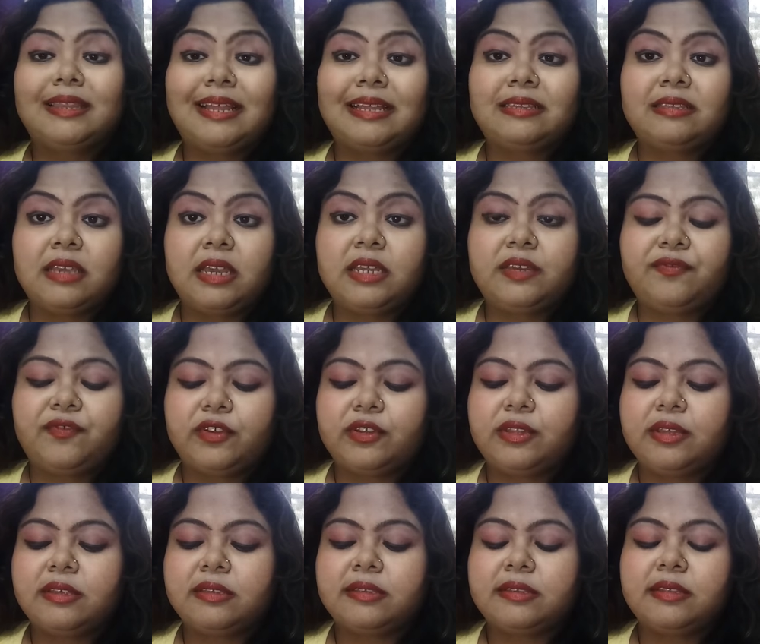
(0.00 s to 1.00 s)
that's it for
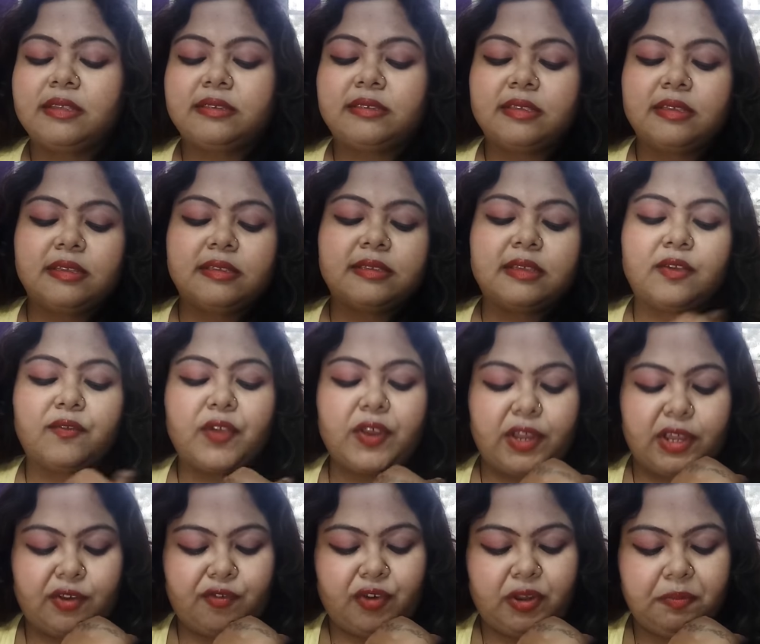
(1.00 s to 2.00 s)
this. This is a
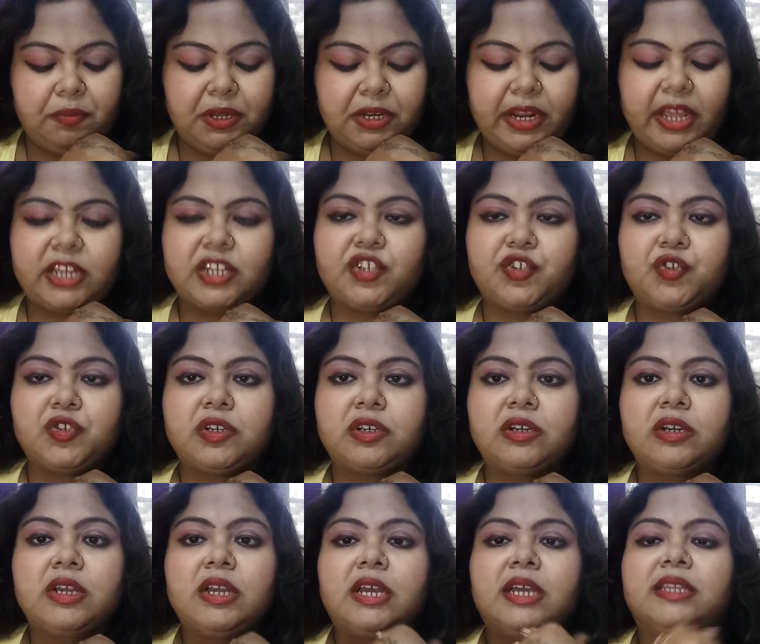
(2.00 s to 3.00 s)
very creamy
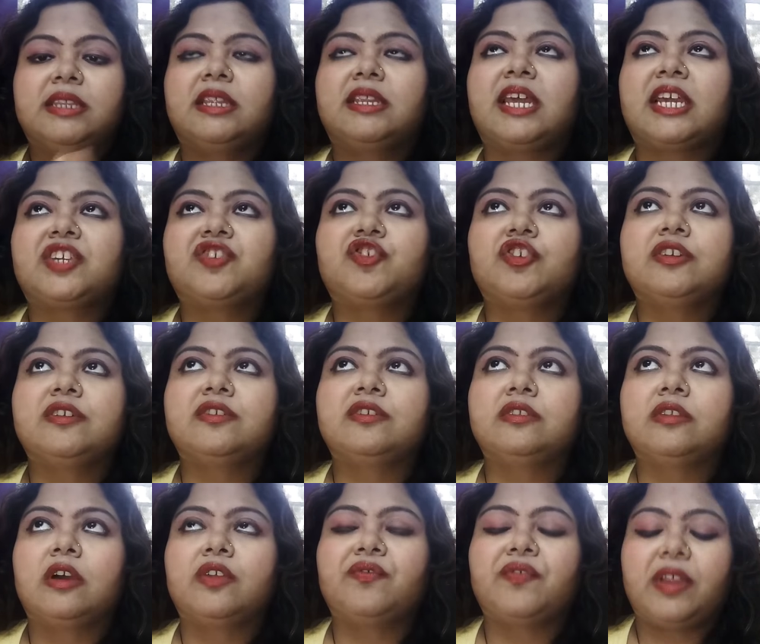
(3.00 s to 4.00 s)
texture. The texture
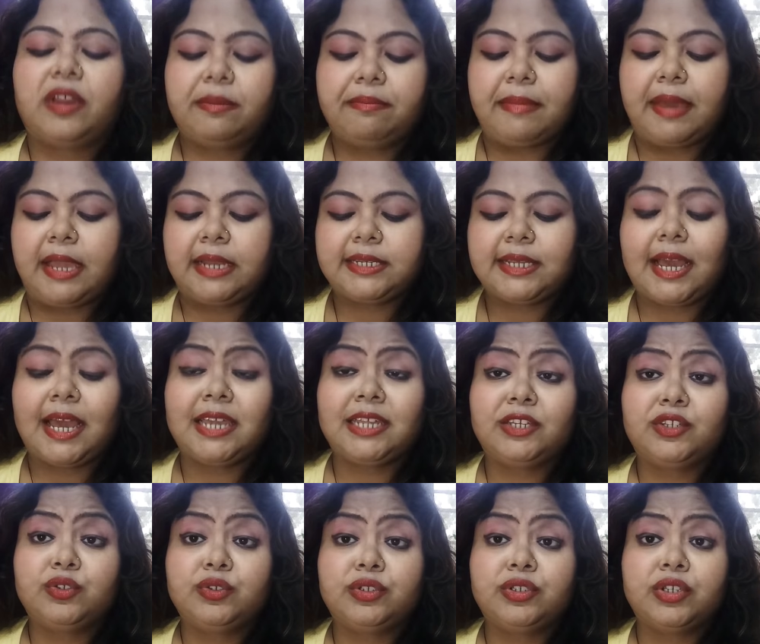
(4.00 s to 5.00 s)
is not very matte.
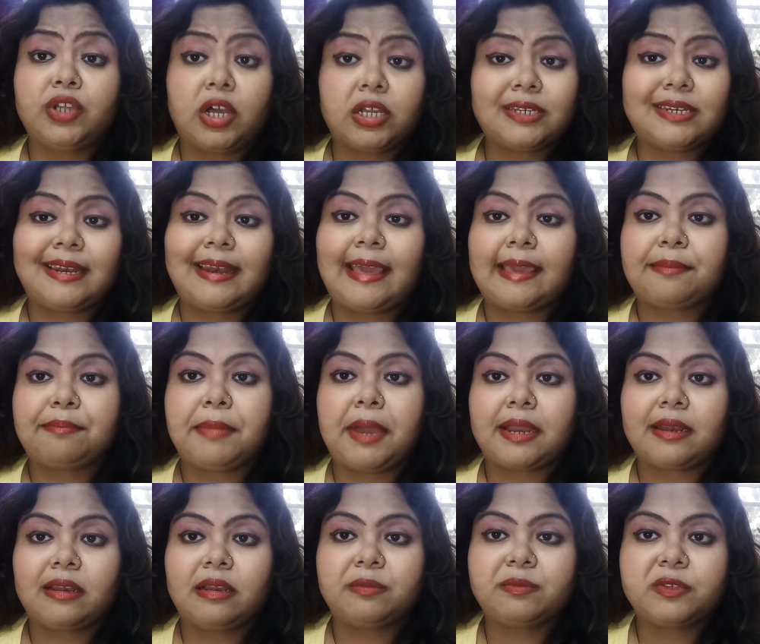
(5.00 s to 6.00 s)
I do not like
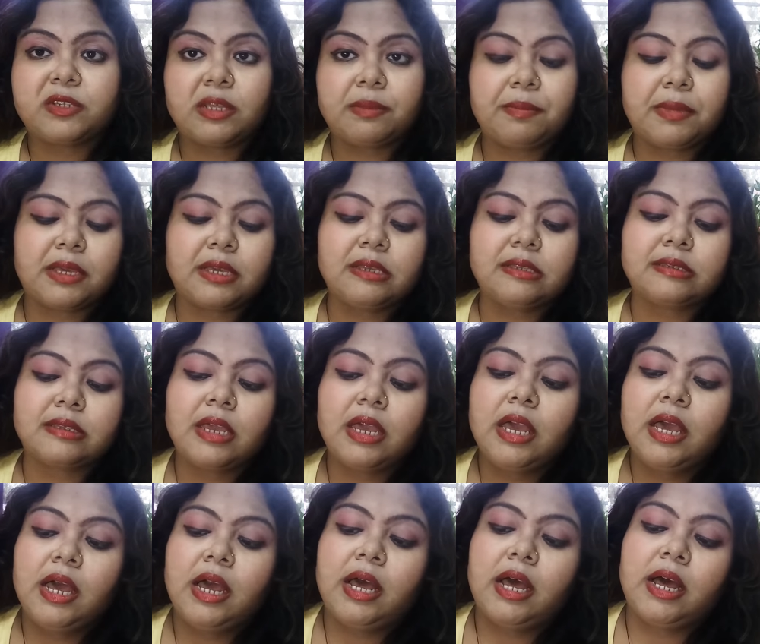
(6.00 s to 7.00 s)
matte lipstick because
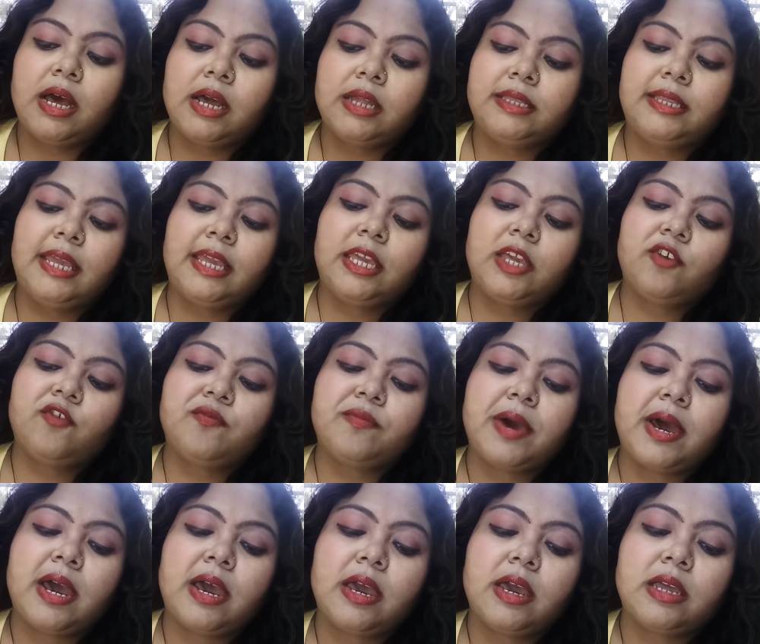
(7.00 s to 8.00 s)
they
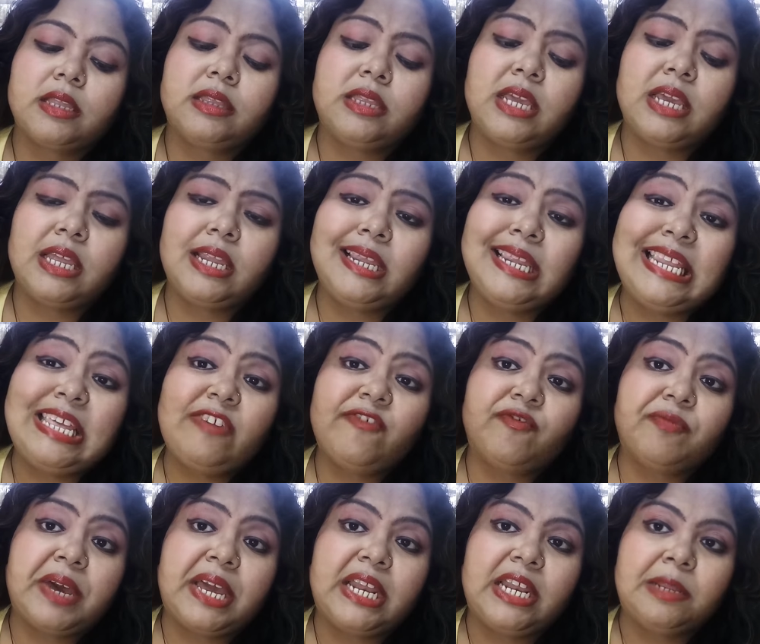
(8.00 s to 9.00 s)

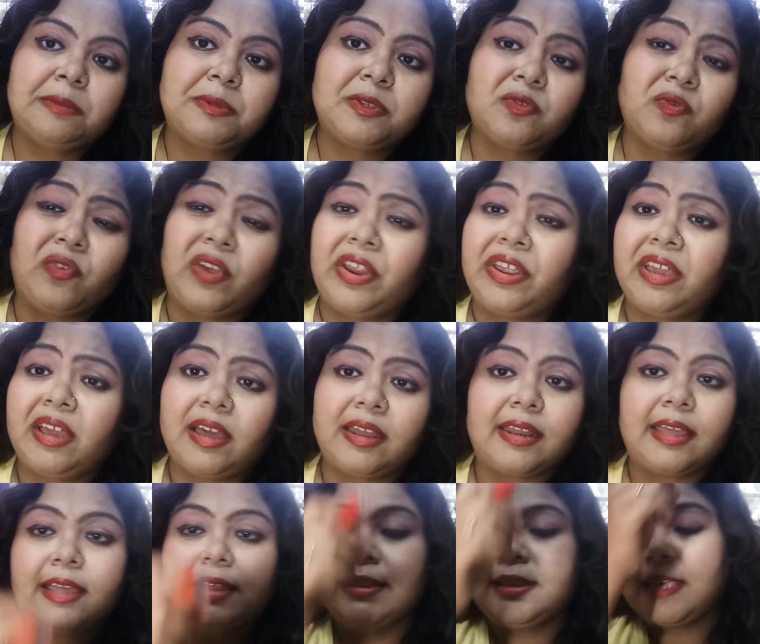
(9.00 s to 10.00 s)
leave my lips very
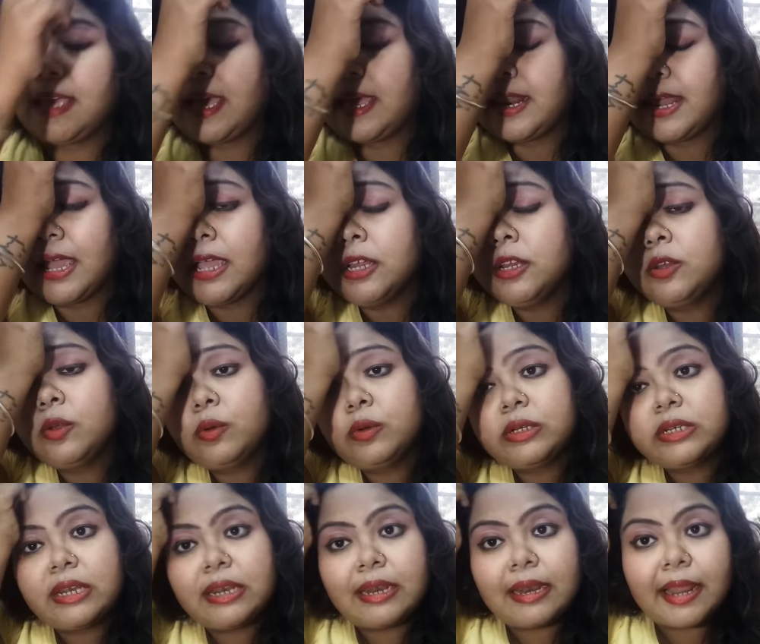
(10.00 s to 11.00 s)
unhealthy, and I
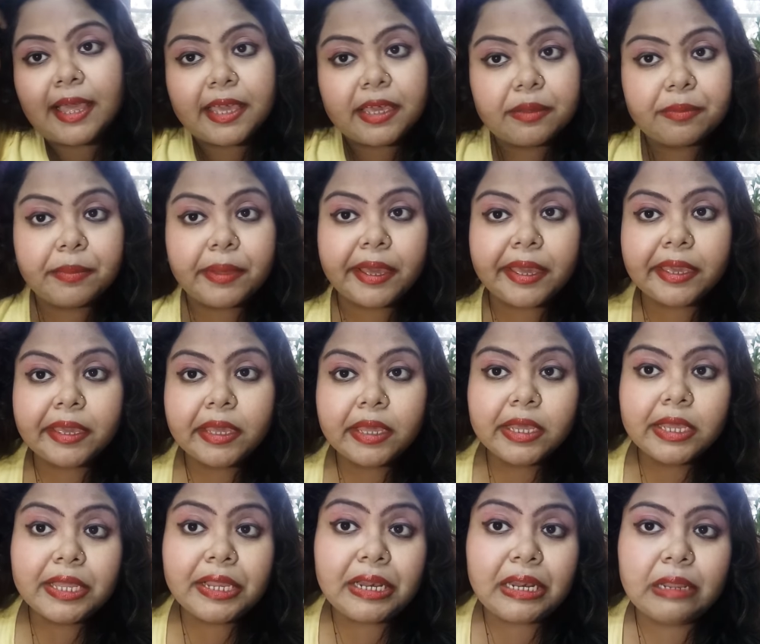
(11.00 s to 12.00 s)
don't like my
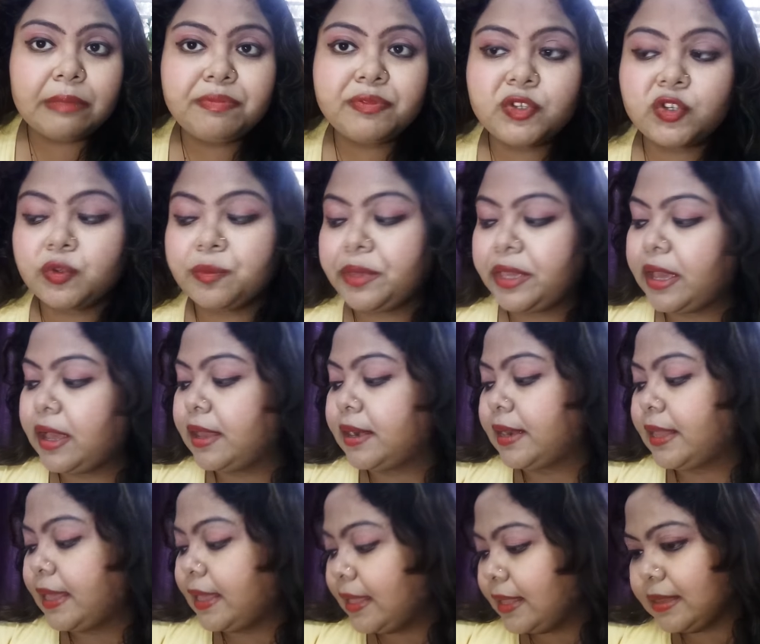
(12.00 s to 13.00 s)
lips to be
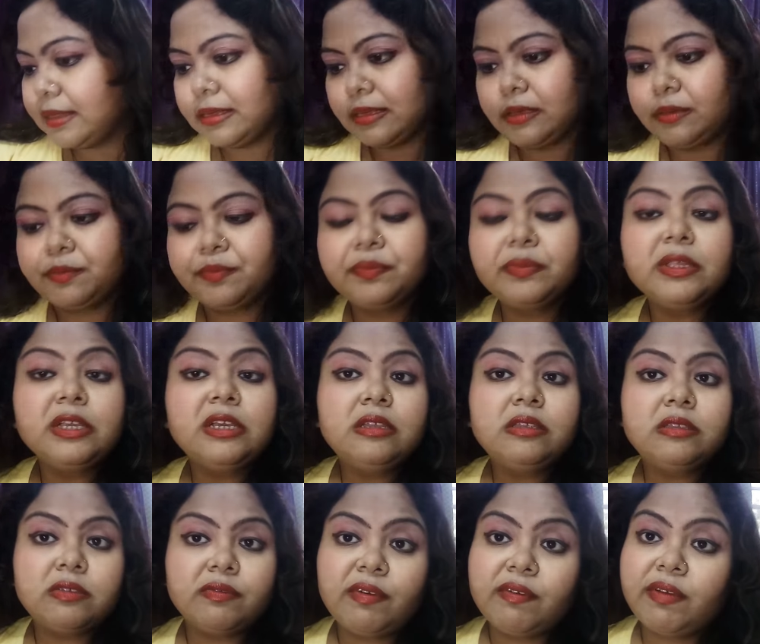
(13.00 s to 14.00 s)
unhealthy.
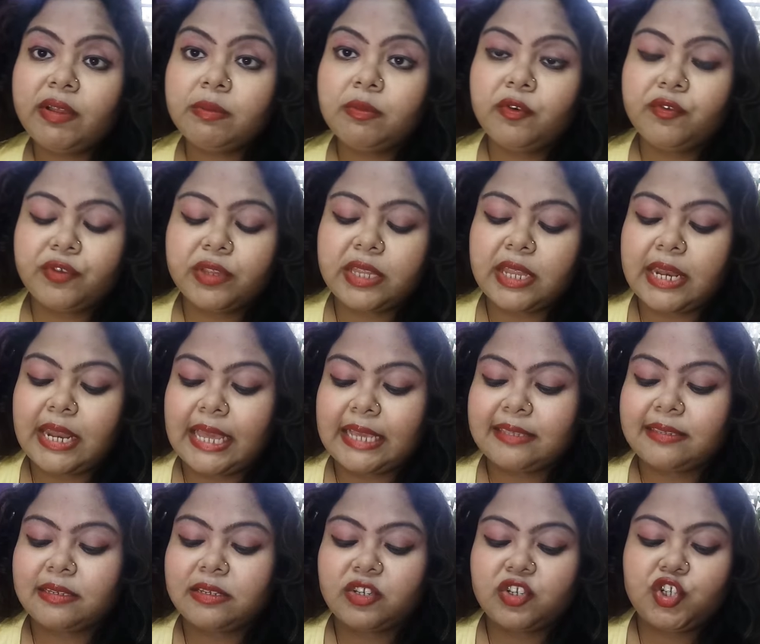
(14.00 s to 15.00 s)
So we will move to the
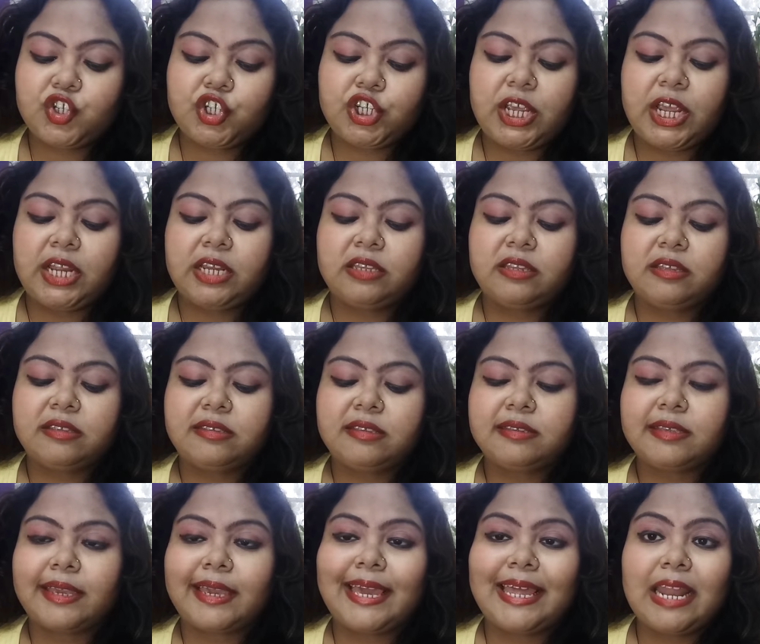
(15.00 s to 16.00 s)
next shade. This
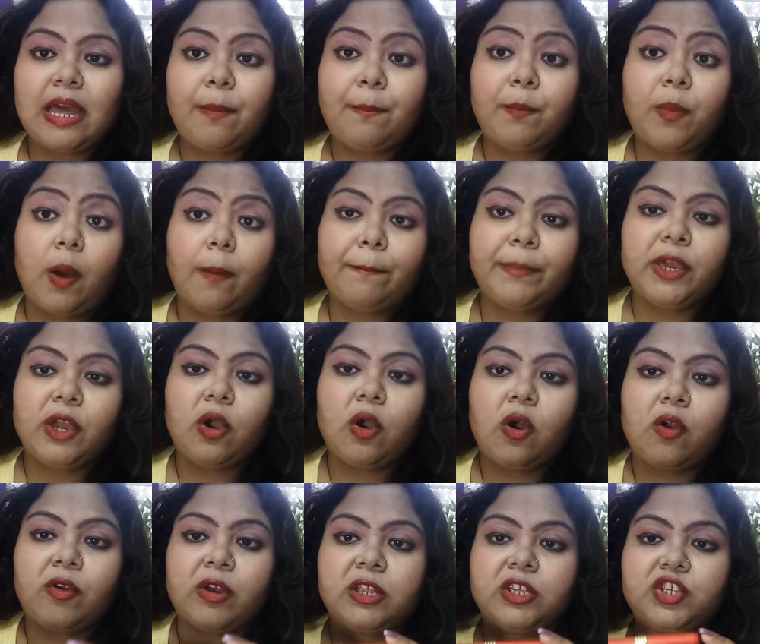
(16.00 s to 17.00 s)
is again a poppy
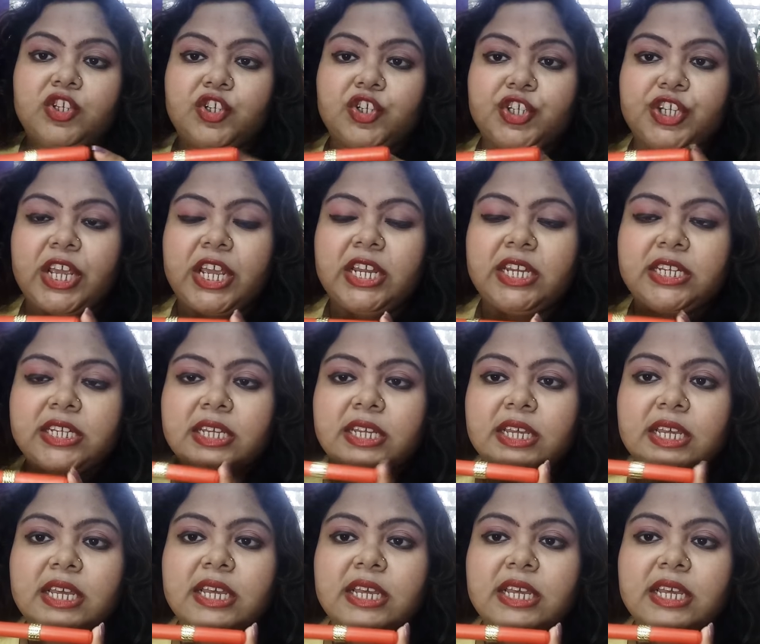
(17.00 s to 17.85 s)
orange shade.